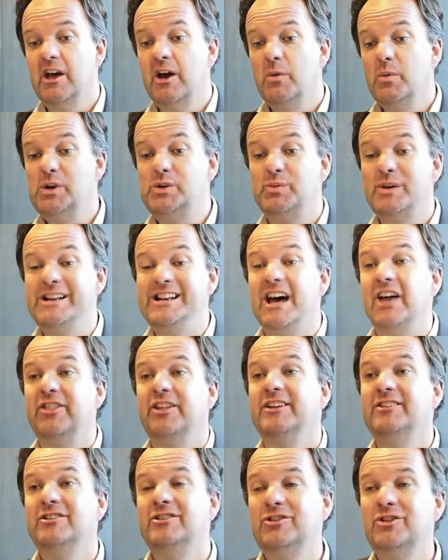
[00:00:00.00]
which were
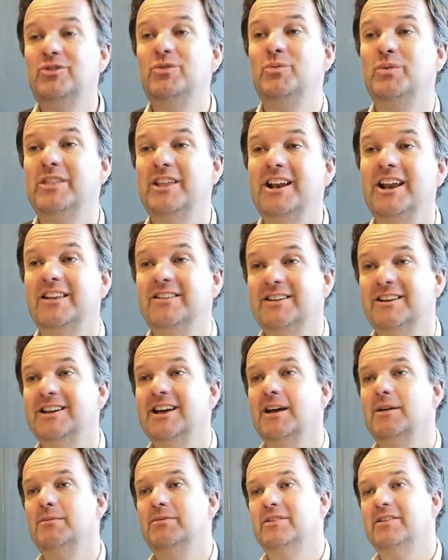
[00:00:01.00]
nothing to do with the London
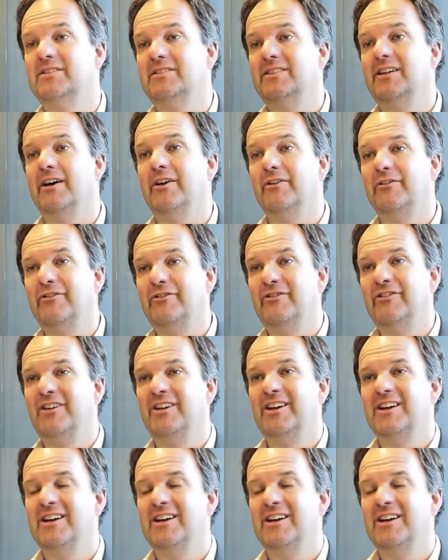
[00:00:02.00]
Games itself,